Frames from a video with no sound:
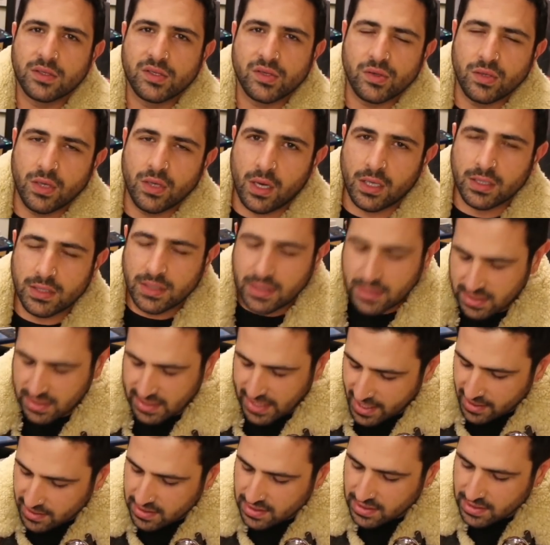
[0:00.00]
Do not
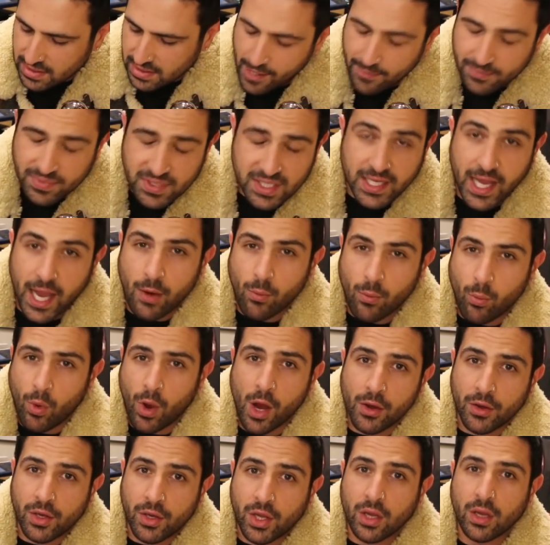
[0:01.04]
stay asleep. Stay
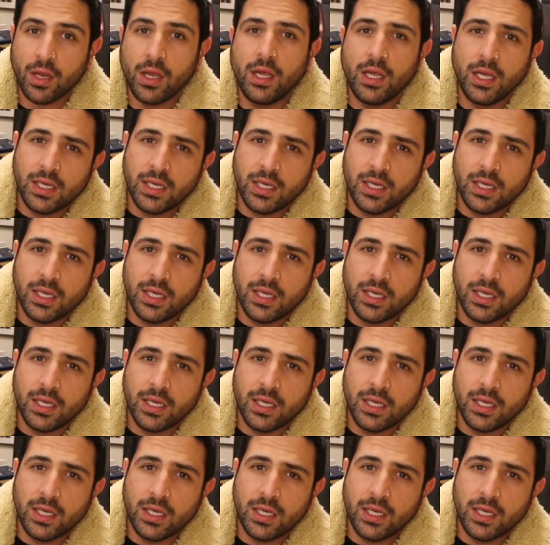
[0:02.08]
woke.